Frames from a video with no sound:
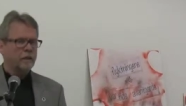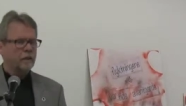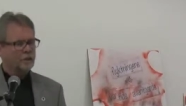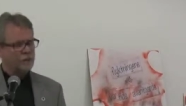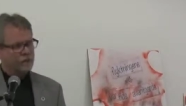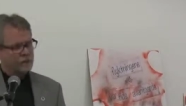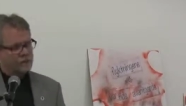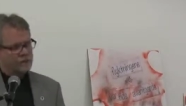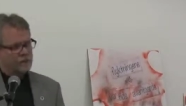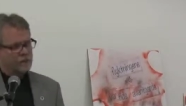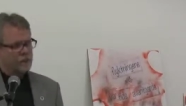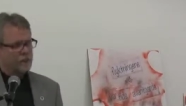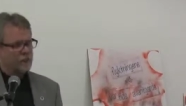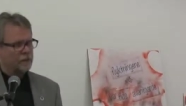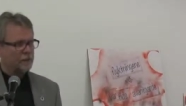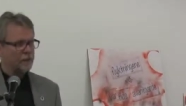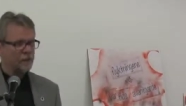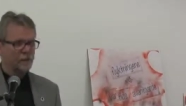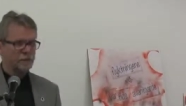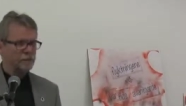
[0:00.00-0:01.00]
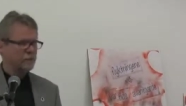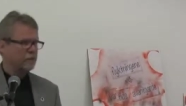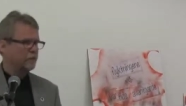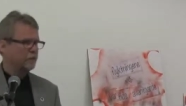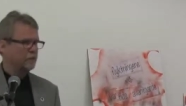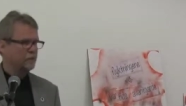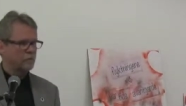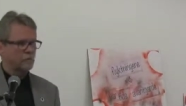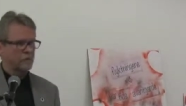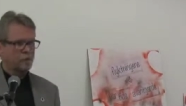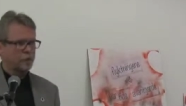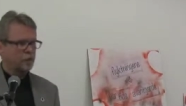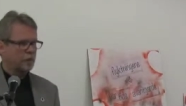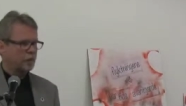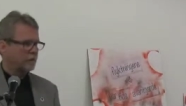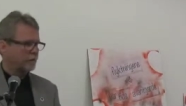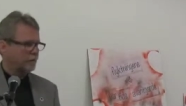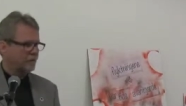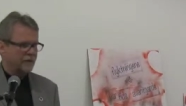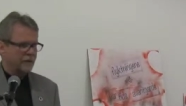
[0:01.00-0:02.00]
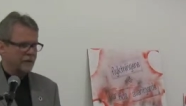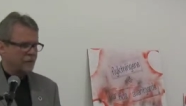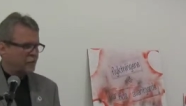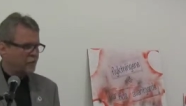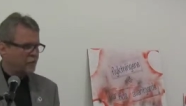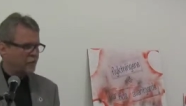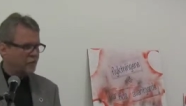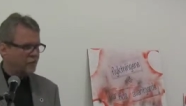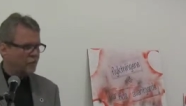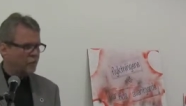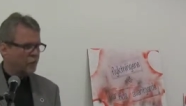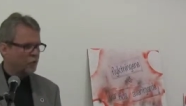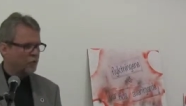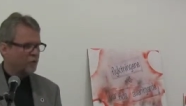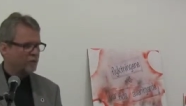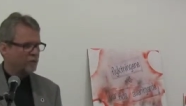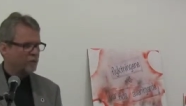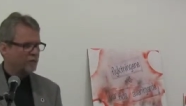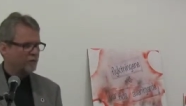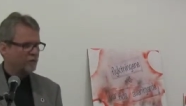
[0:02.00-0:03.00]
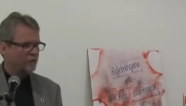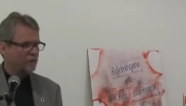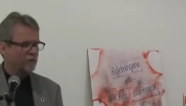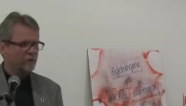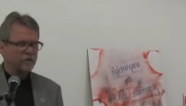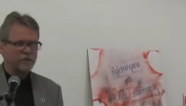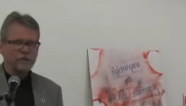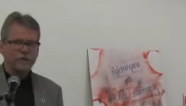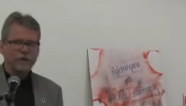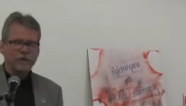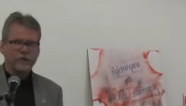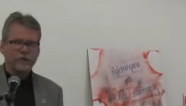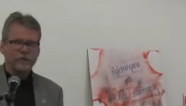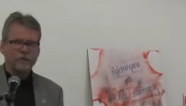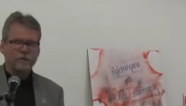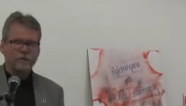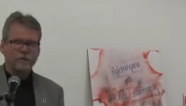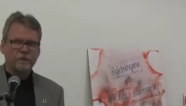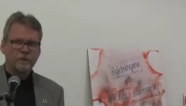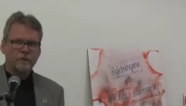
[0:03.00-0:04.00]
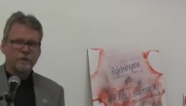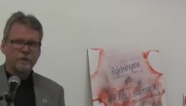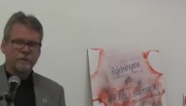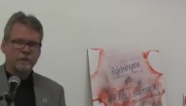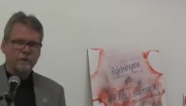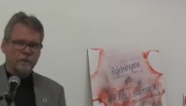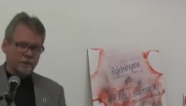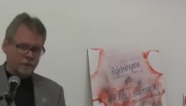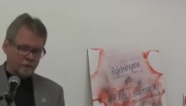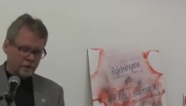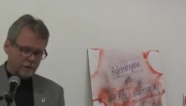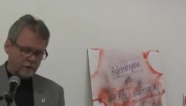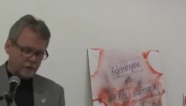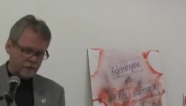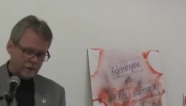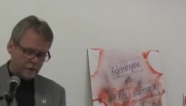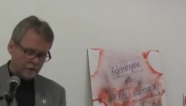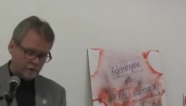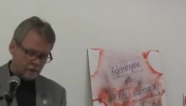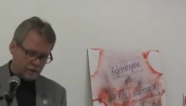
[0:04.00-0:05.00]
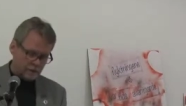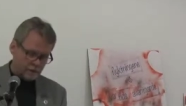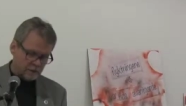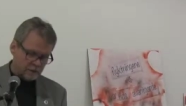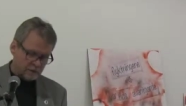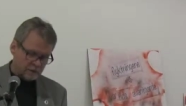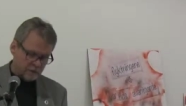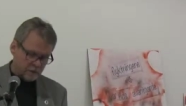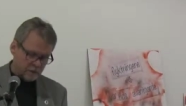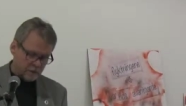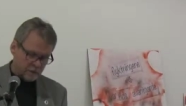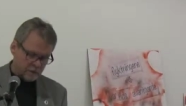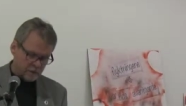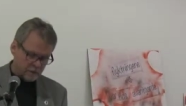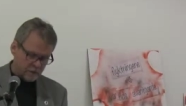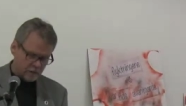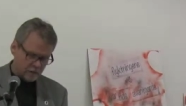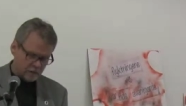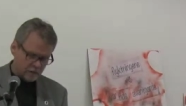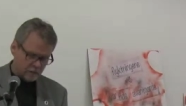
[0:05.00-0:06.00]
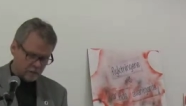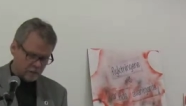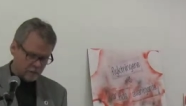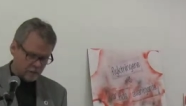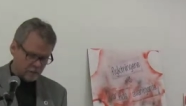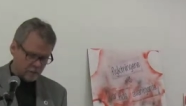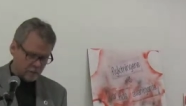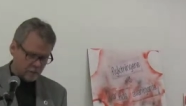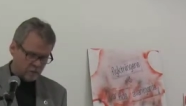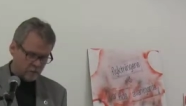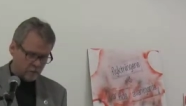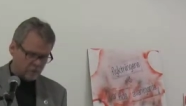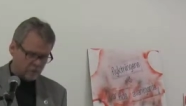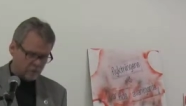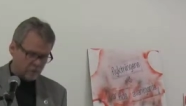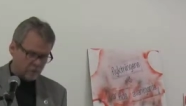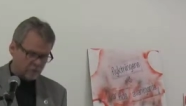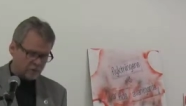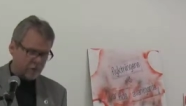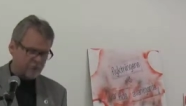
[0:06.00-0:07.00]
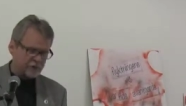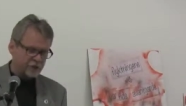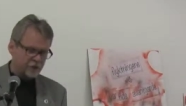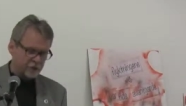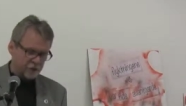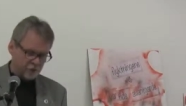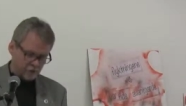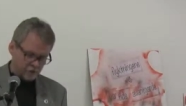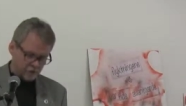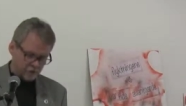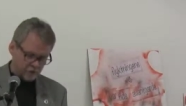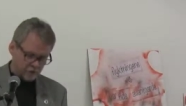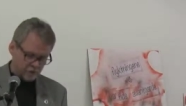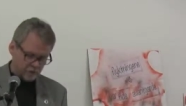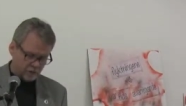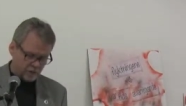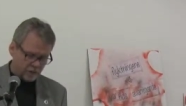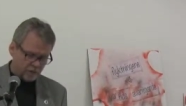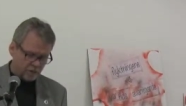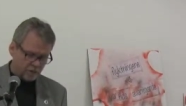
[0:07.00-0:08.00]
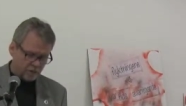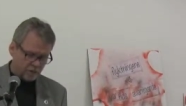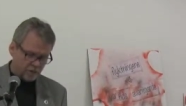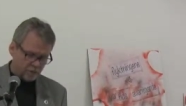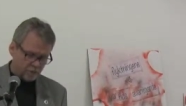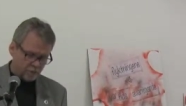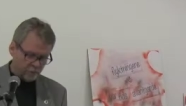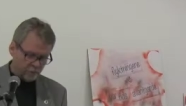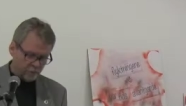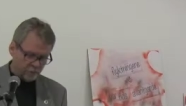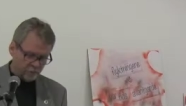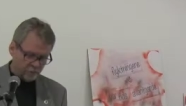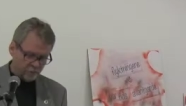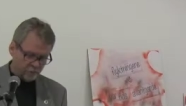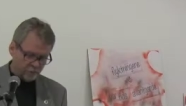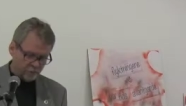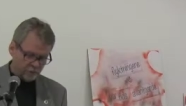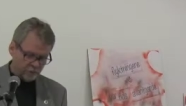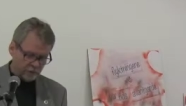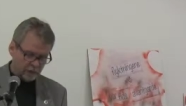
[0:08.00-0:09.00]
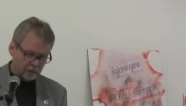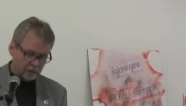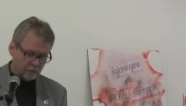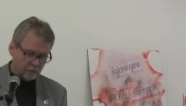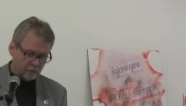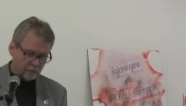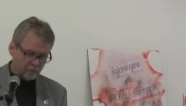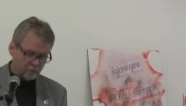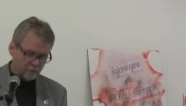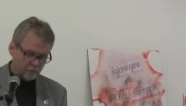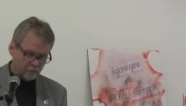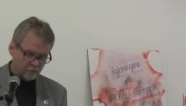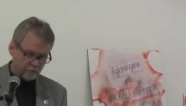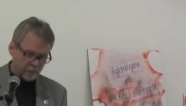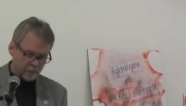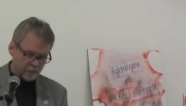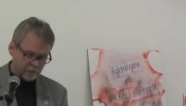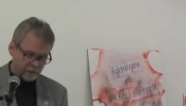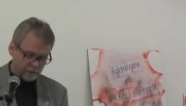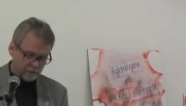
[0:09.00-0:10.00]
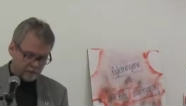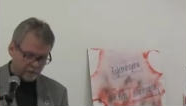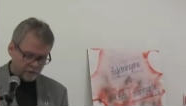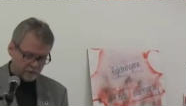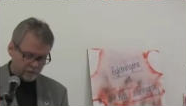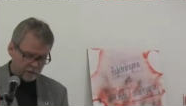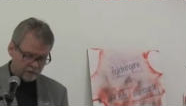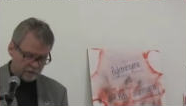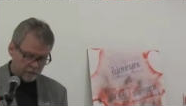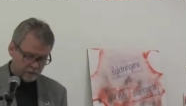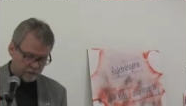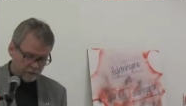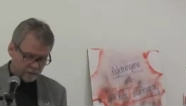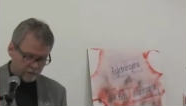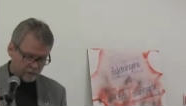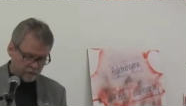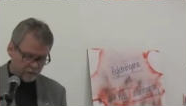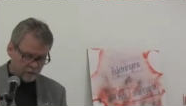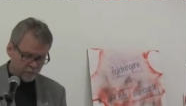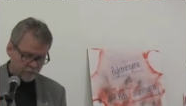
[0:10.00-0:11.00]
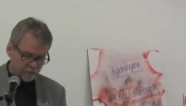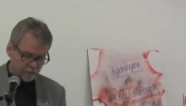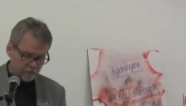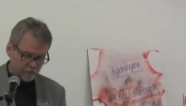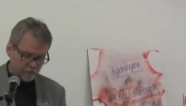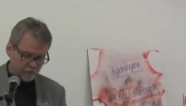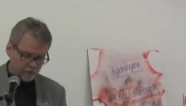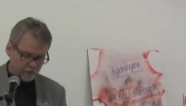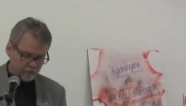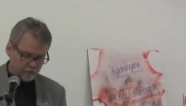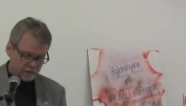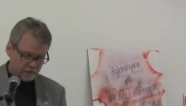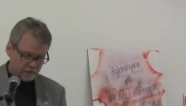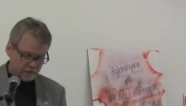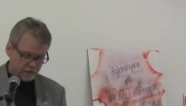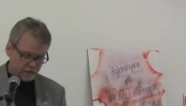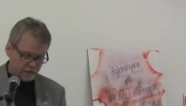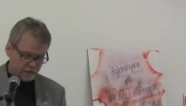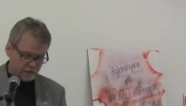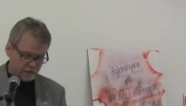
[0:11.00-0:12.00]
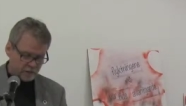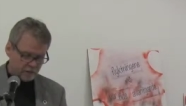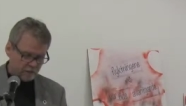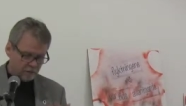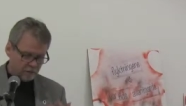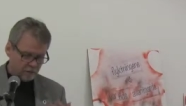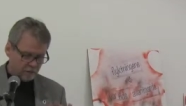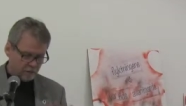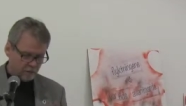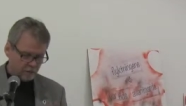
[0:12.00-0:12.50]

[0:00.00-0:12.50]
Others say, no, it's not more than 3-4 million. Doesn't matter. It's tragedy. Every person that ends up being stateless represents a